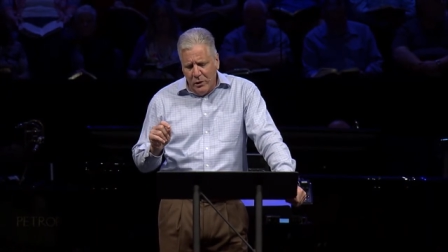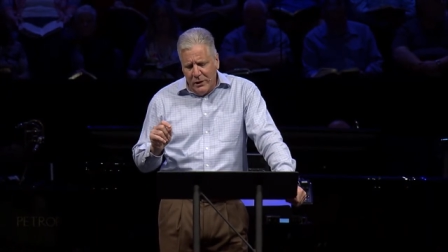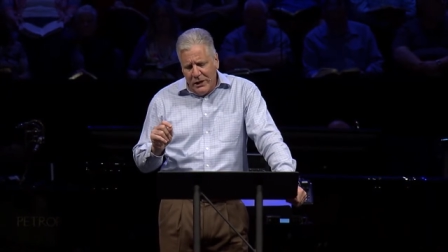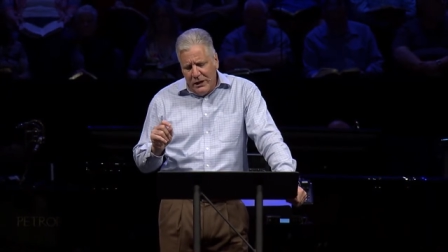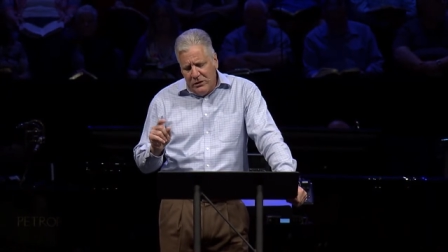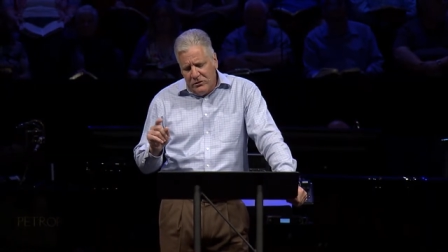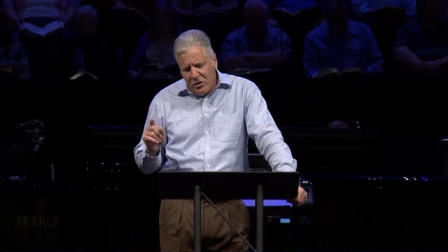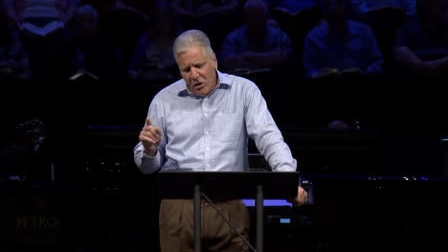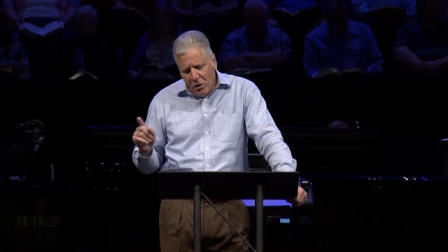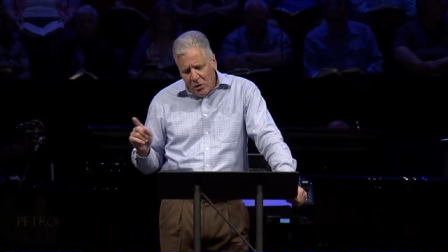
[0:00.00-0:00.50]
He
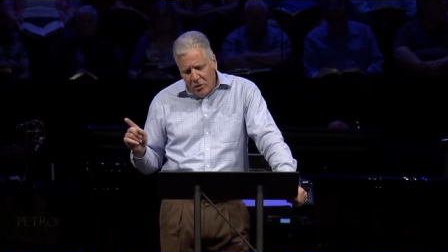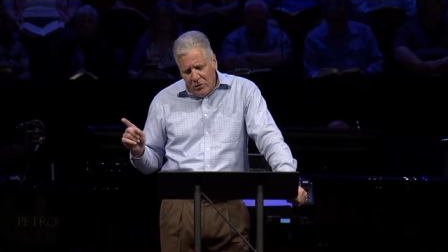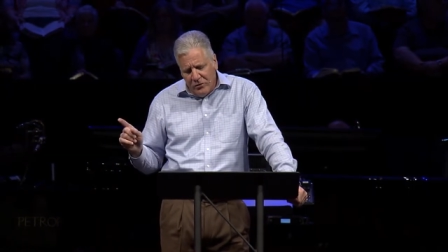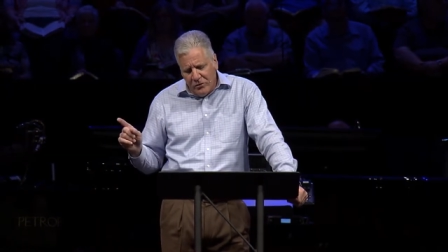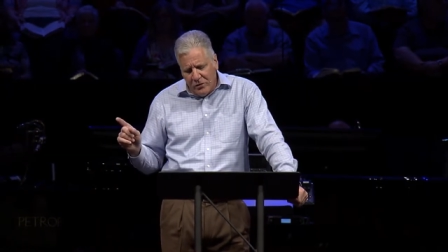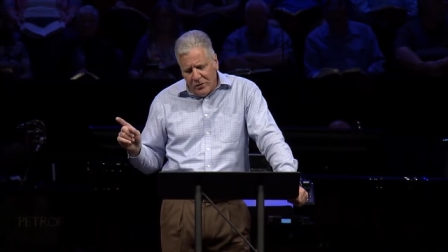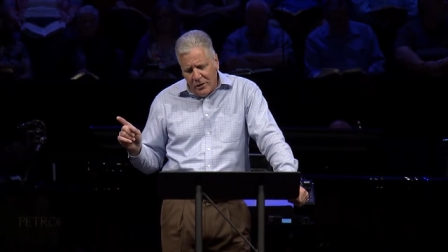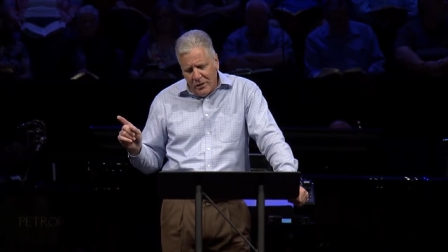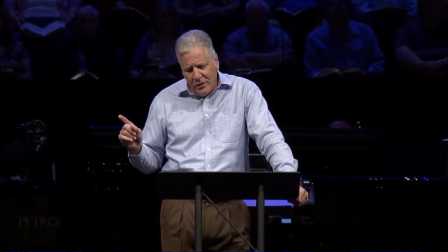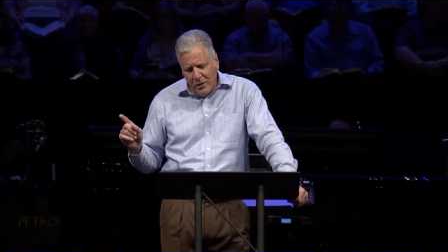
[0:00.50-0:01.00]
turns
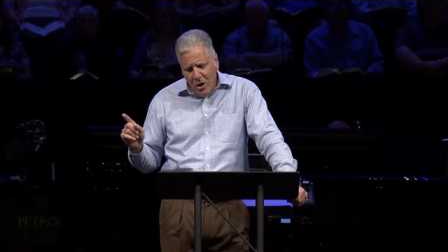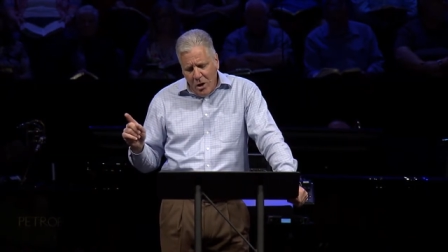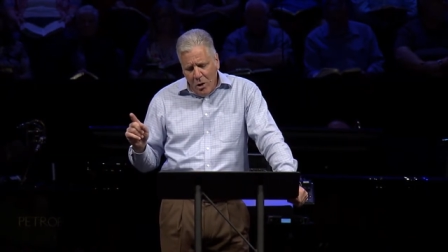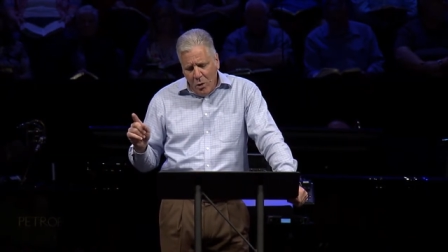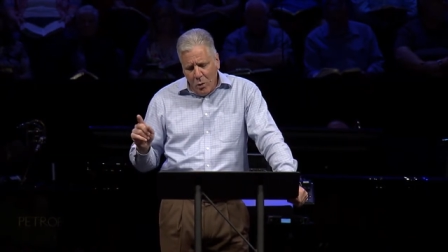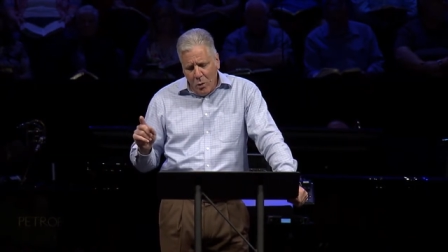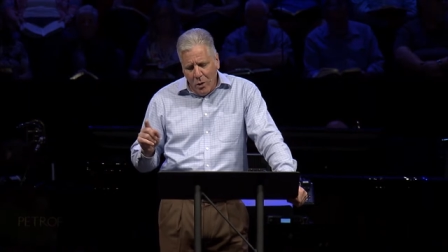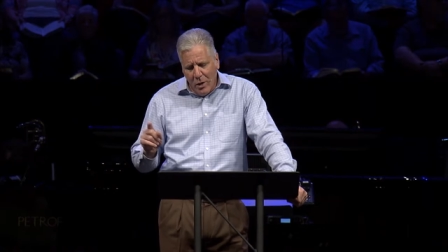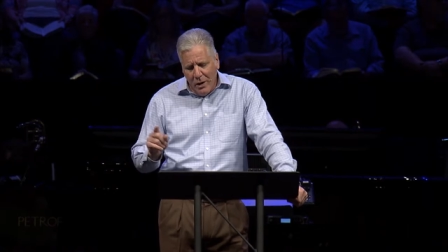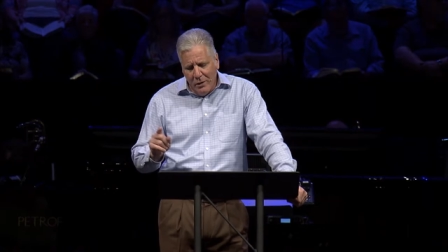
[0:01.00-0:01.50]
it
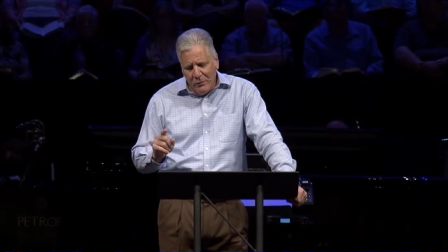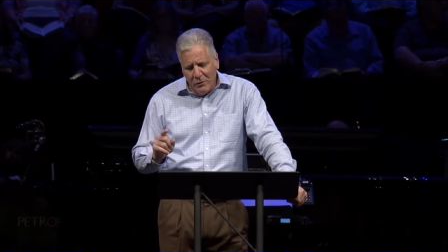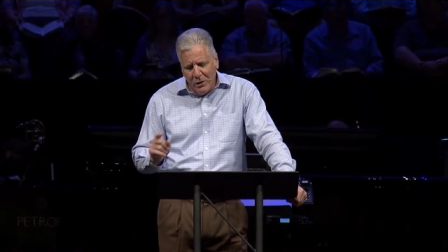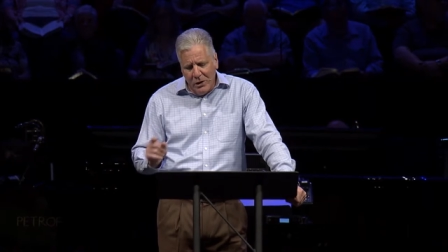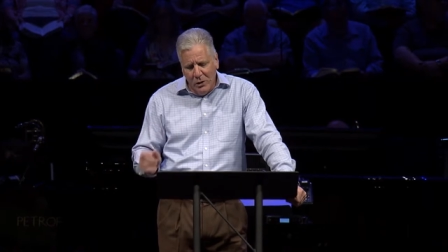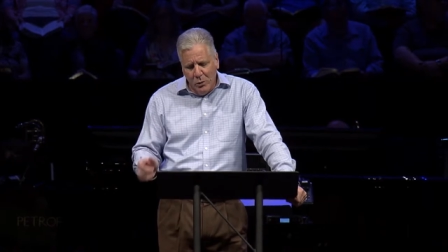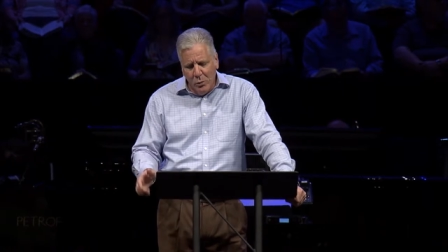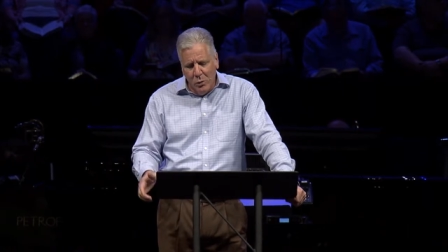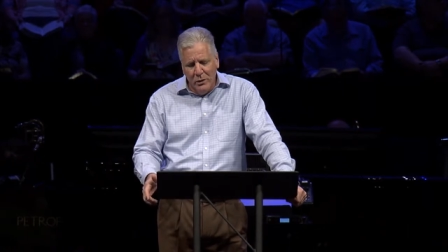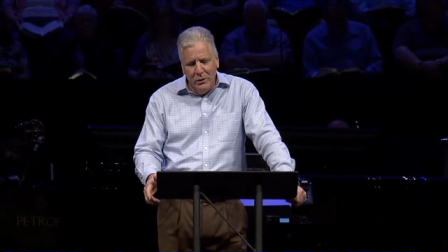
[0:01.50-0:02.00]
wherever
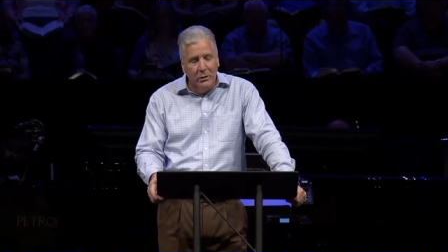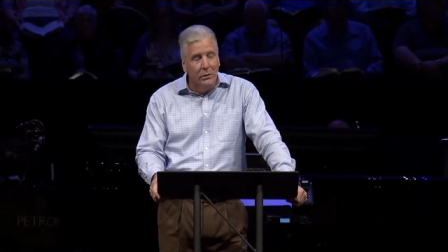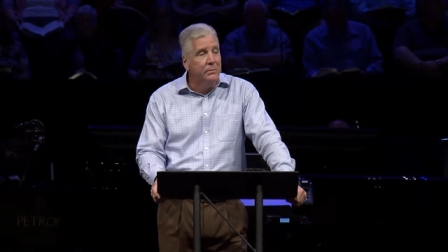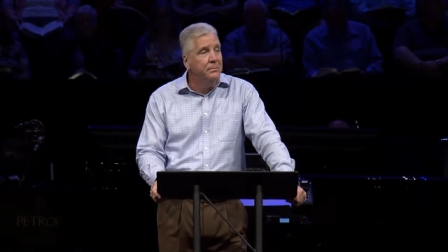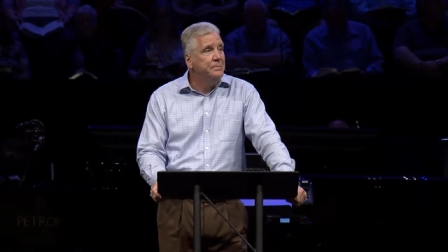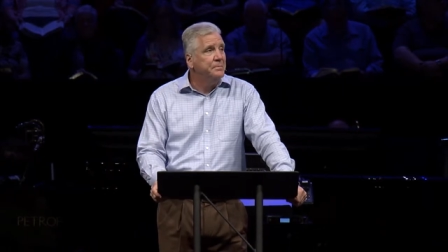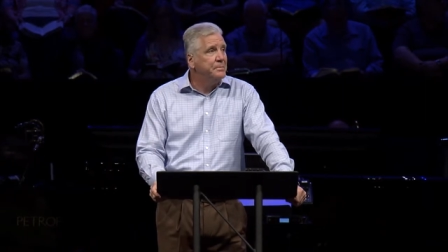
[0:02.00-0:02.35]
he will.